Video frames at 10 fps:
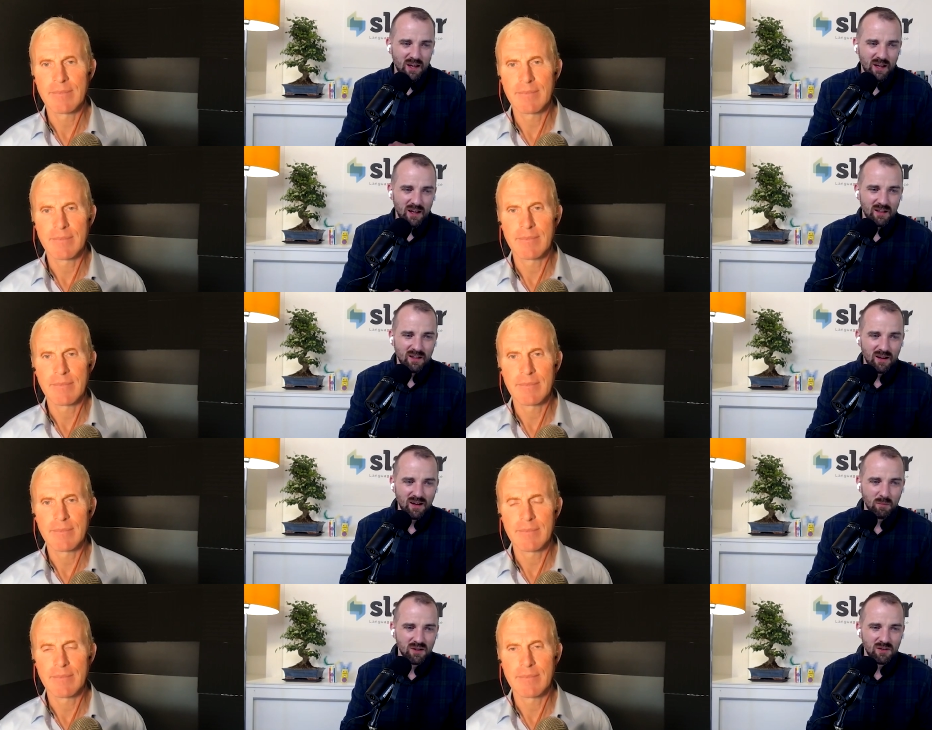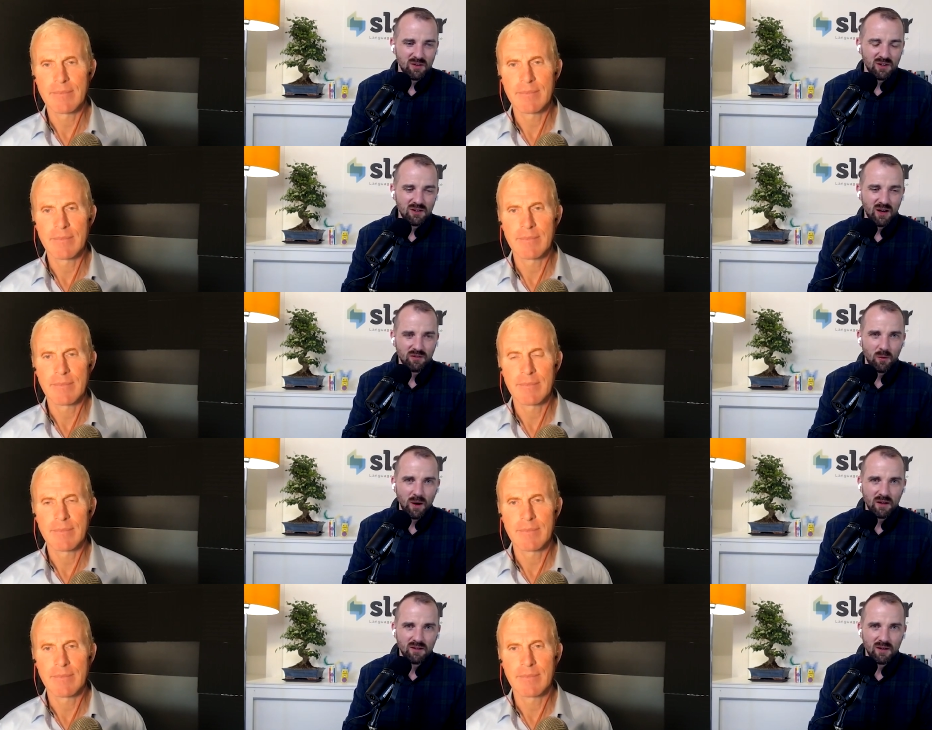Speaker 1: and, uh, but you need to have
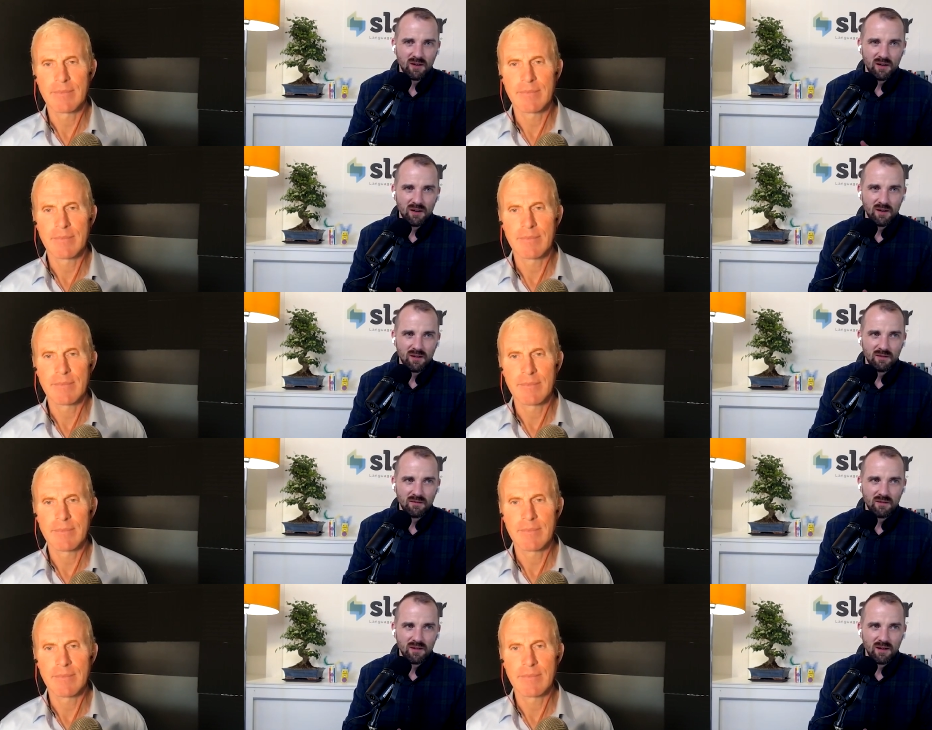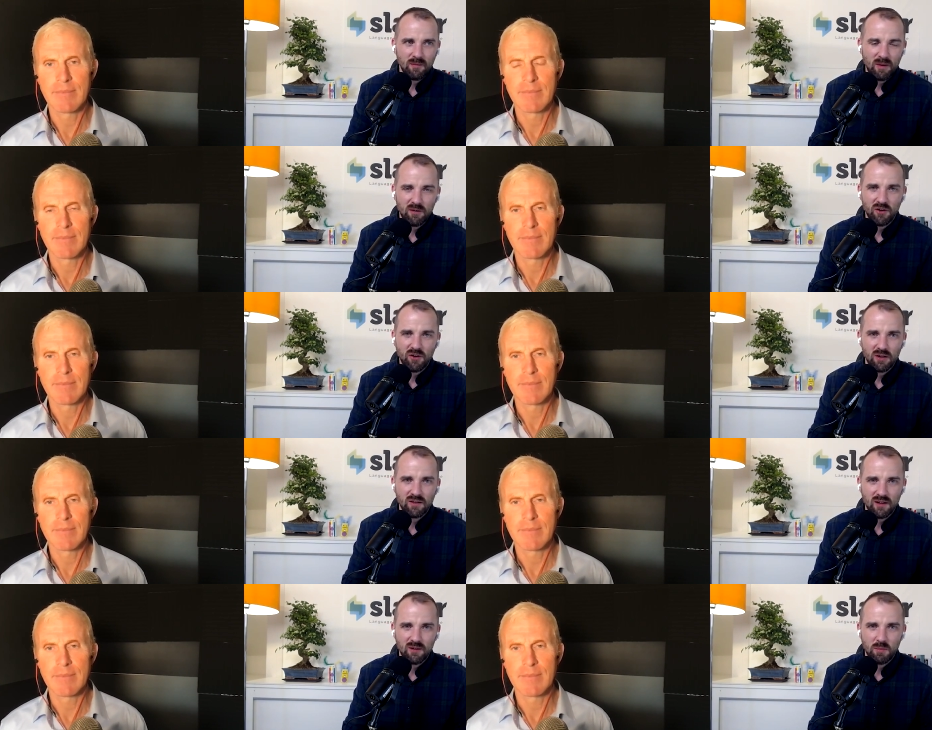quite a, uh, an amount of
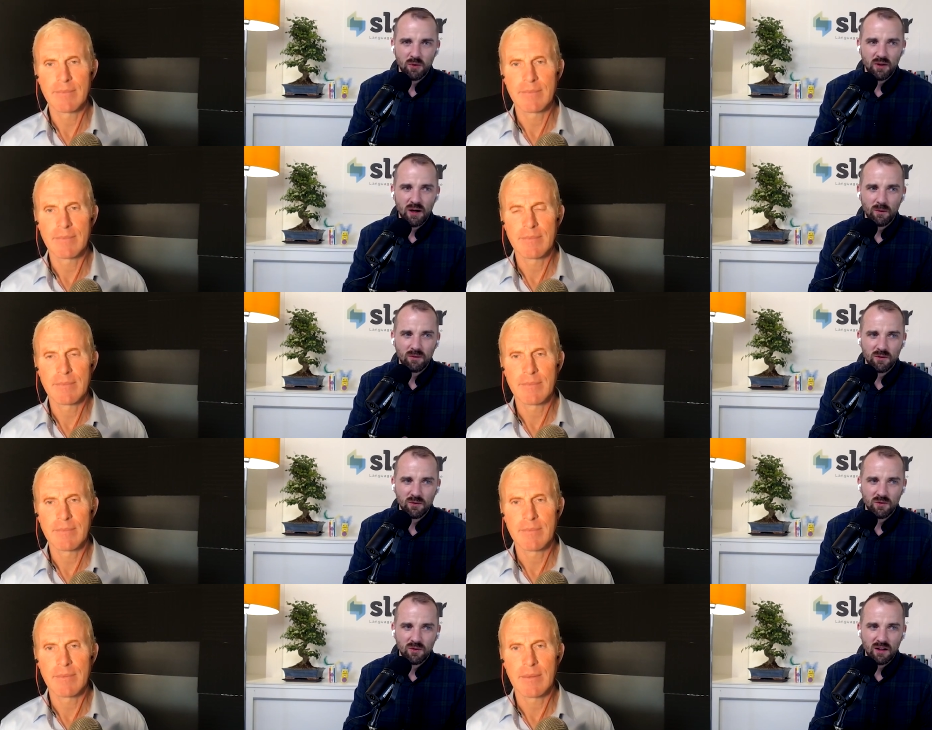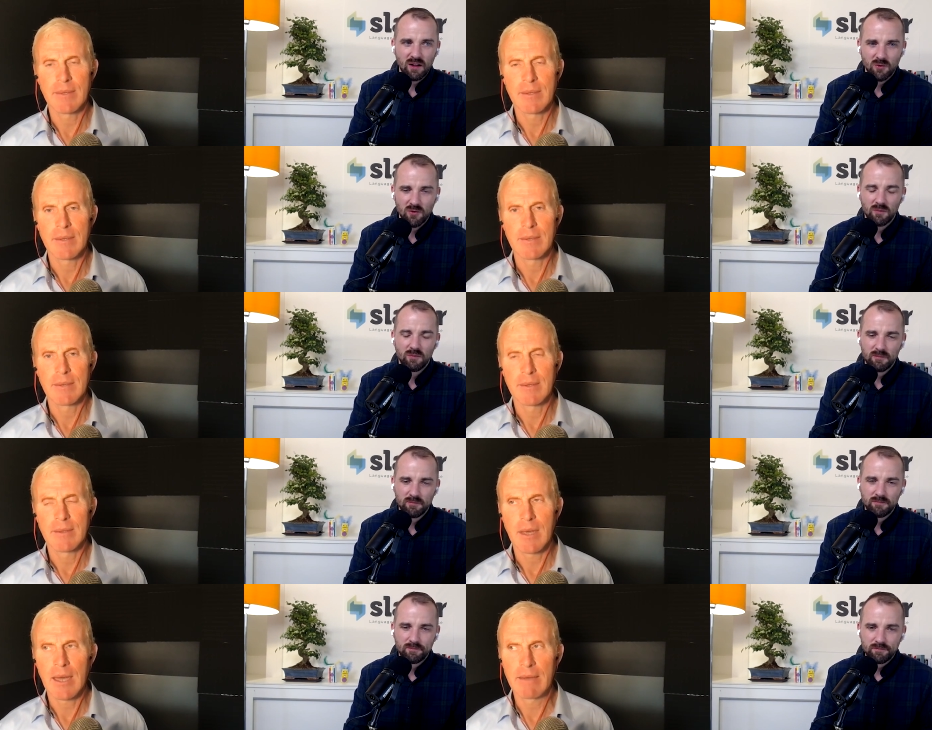content that you put out to, to get those.
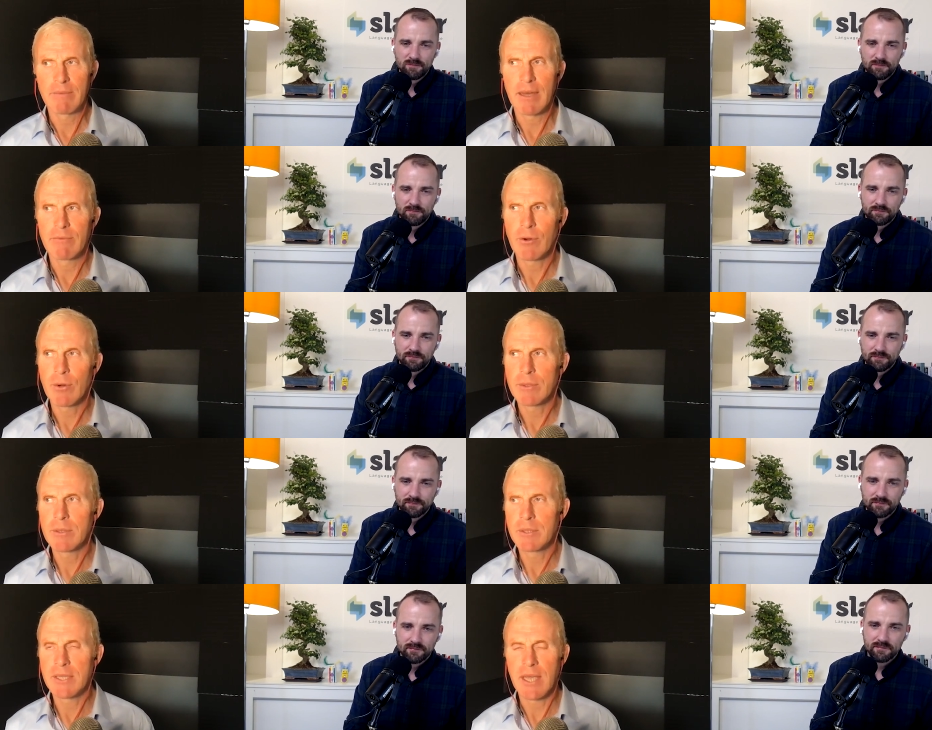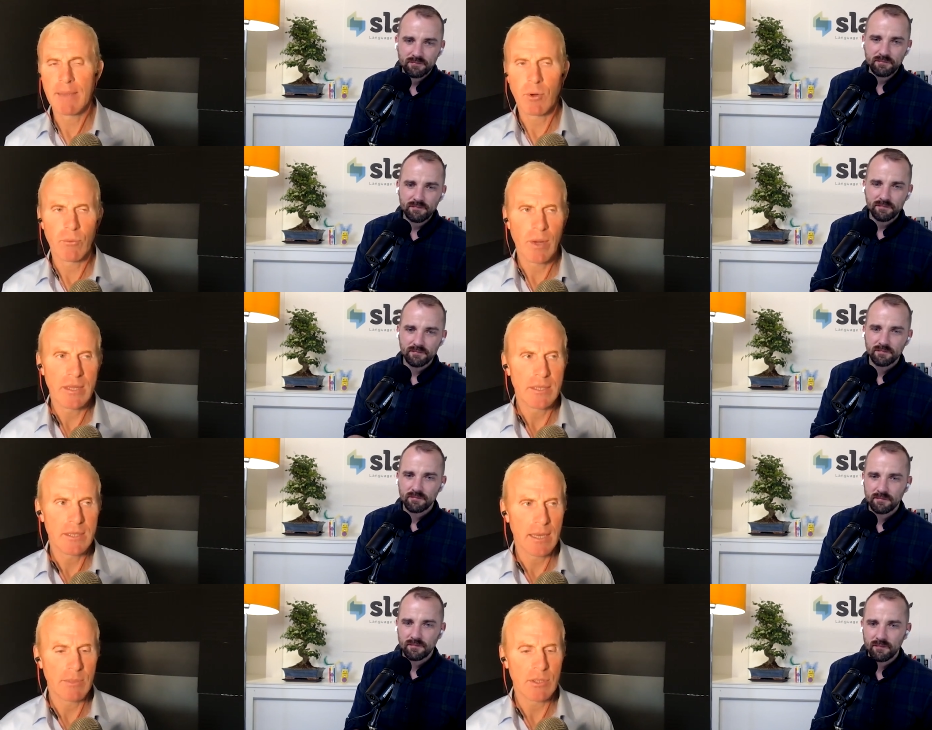
Speaker 2: I, I've heard the same or read the
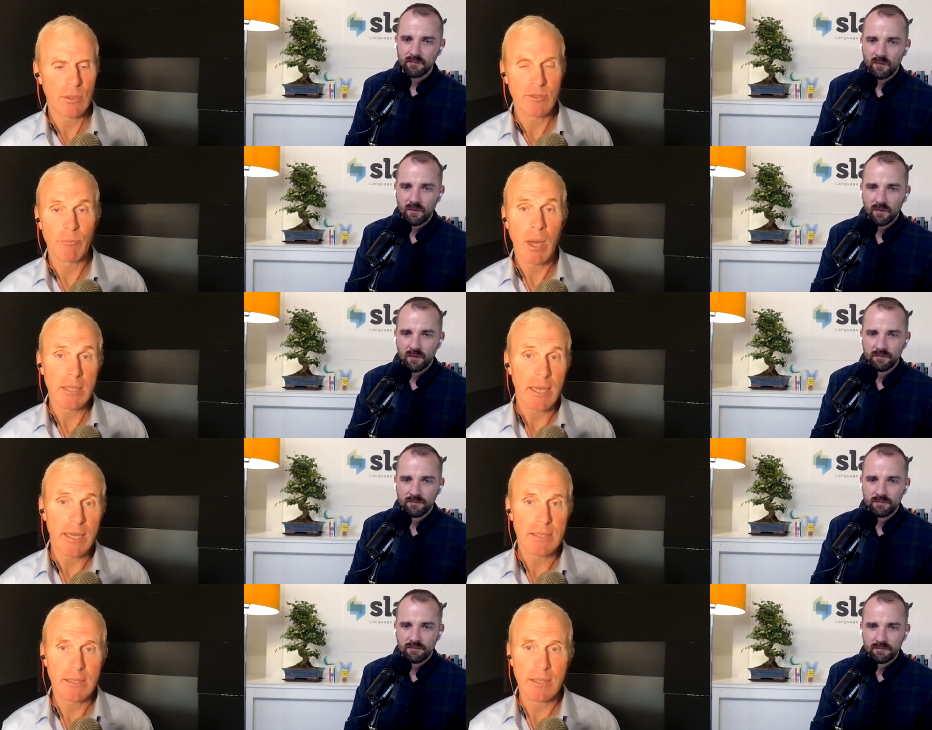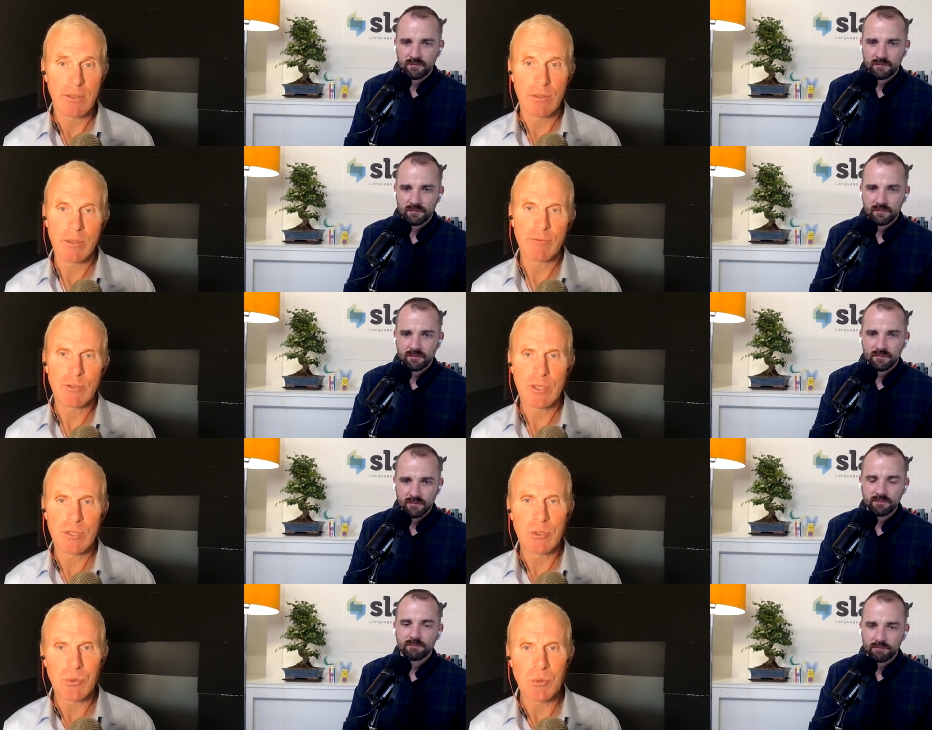same in terms of podcasts. You know, if you
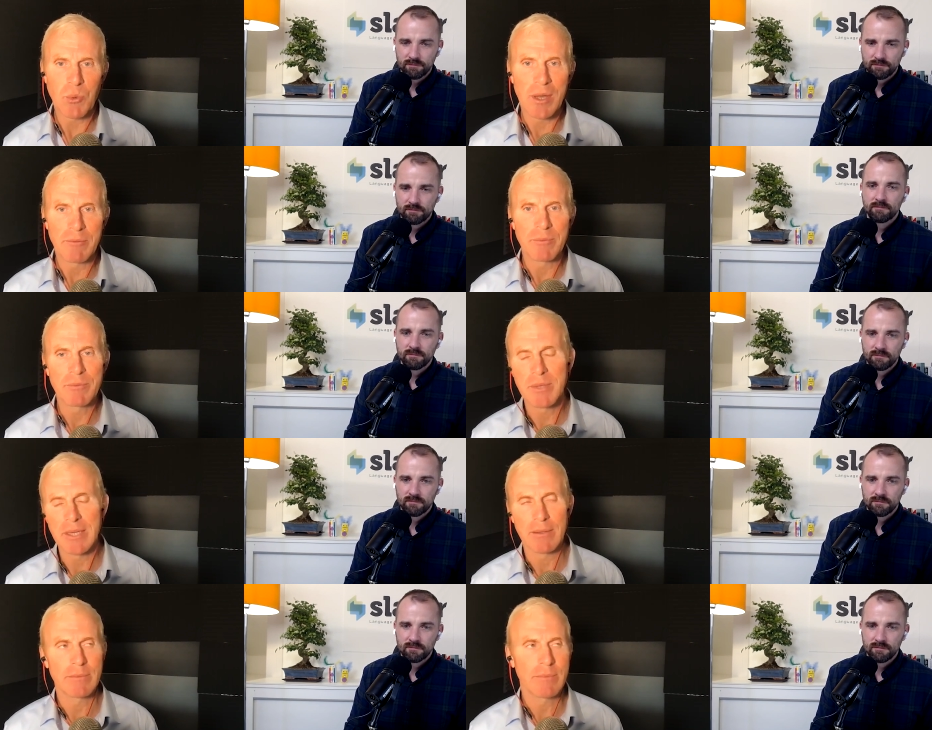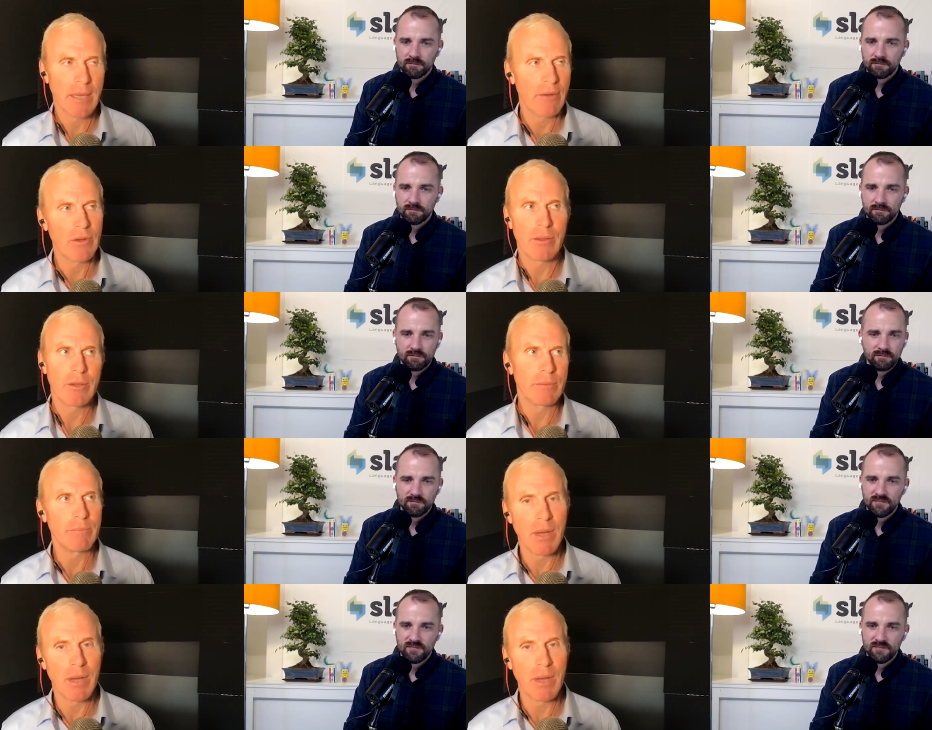just do mm. one, you know, every other